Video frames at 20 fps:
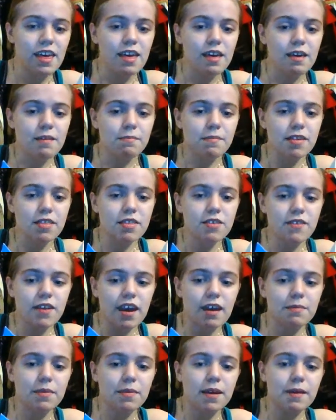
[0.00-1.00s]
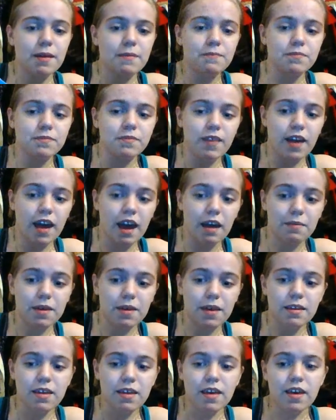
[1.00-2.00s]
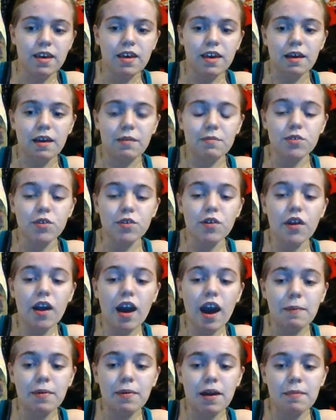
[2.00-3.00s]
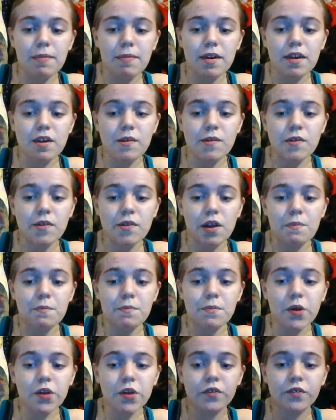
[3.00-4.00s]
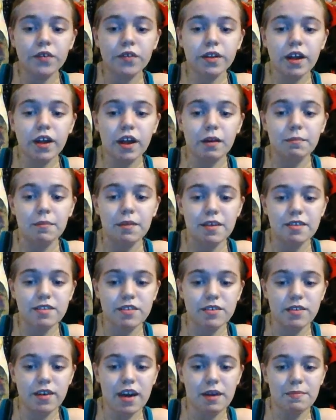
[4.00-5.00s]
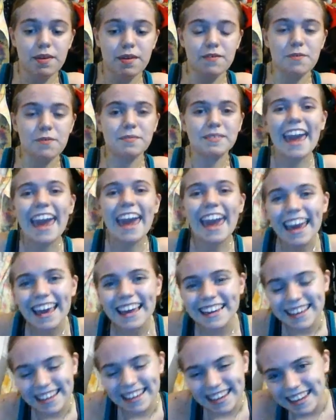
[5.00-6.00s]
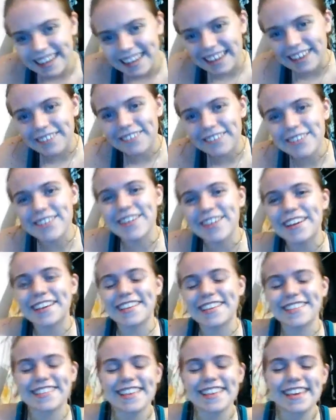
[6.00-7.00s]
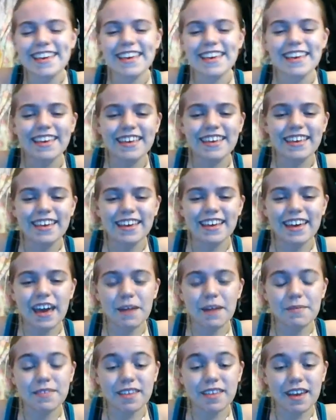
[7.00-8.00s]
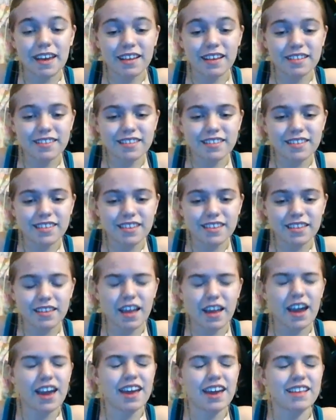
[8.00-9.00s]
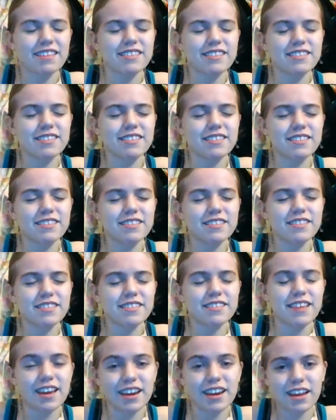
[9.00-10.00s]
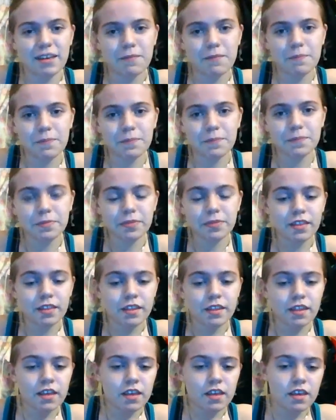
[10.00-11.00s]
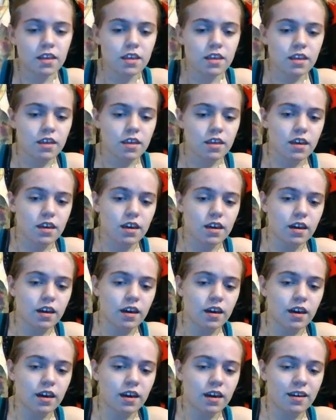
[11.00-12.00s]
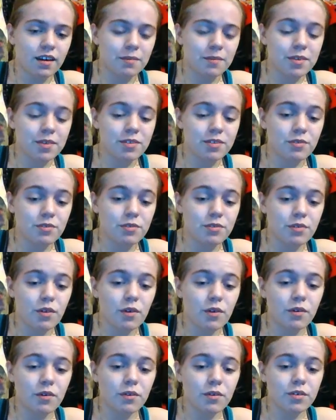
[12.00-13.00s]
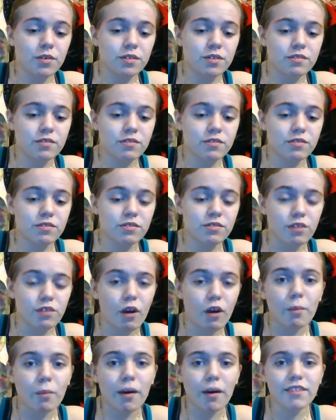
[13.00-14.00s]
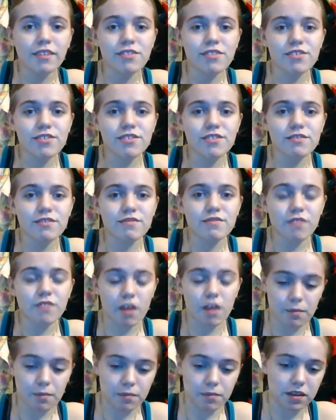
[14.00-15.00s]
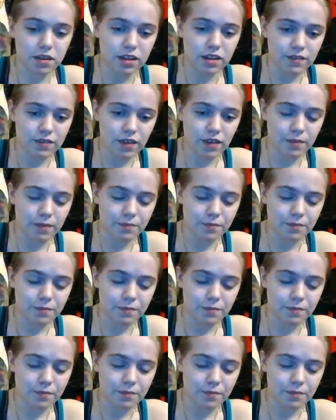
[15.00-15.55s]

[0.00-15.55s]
Miss you, Canby, Abby. I'm so happy I met you. You're beautiful. I'll miss you, Canby, from Candy, which is Abby's aunt. Not aunt. Nanny. I'll miss you so much. From Olivia.